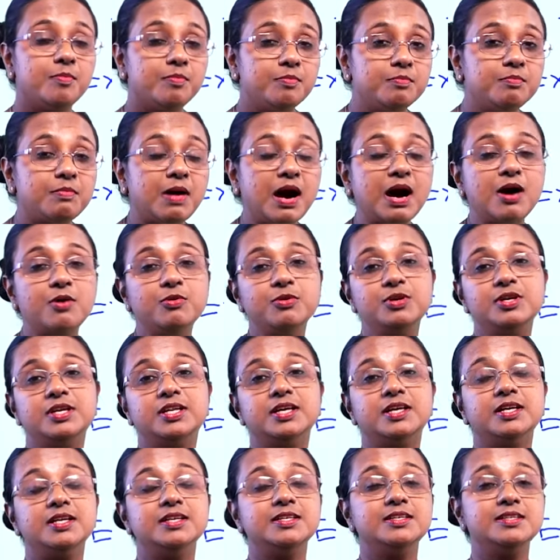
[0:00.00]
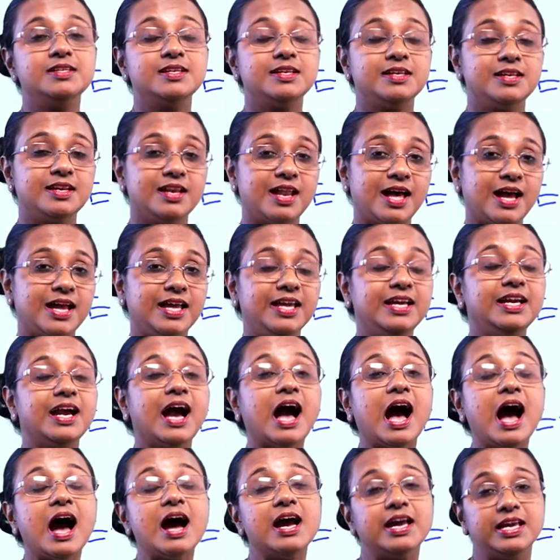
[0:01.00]
mountain like
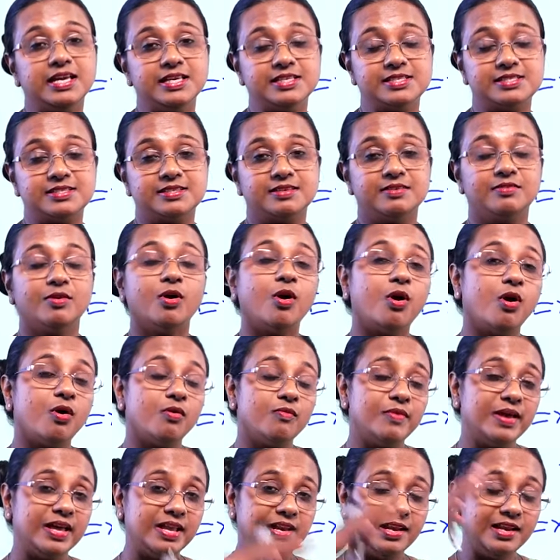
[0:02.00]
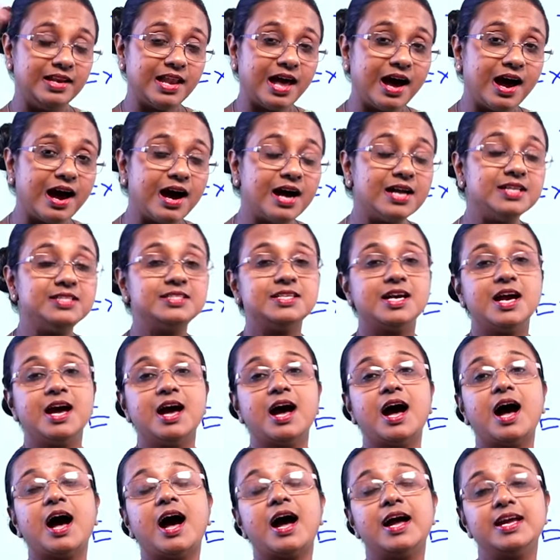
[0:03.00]
ice, or very large
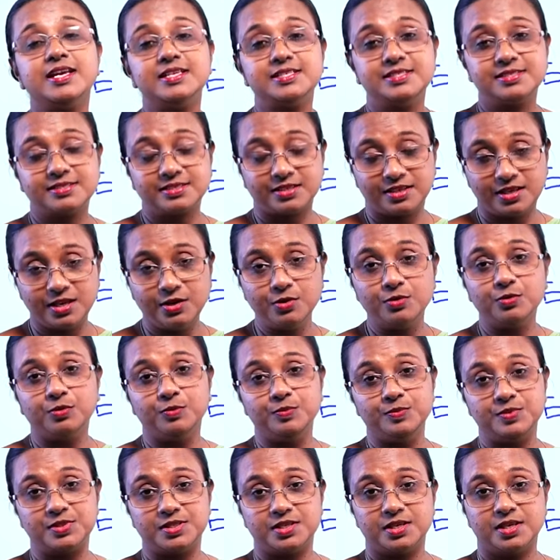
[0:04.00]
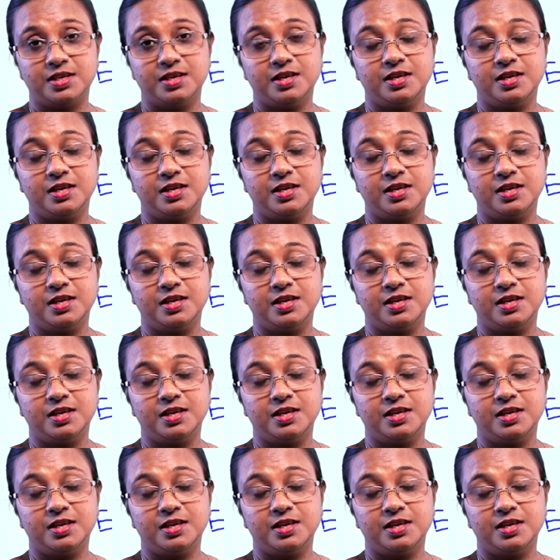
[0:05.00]
ice cubes